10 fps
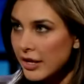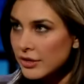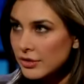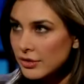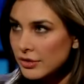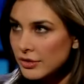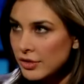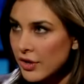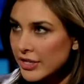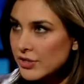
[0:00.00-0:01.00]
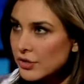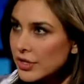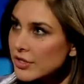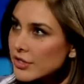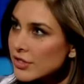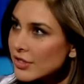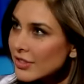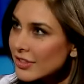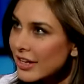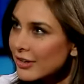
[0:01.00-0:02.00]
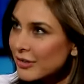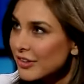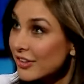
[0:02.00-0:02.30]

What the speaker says: and your answer is? Like,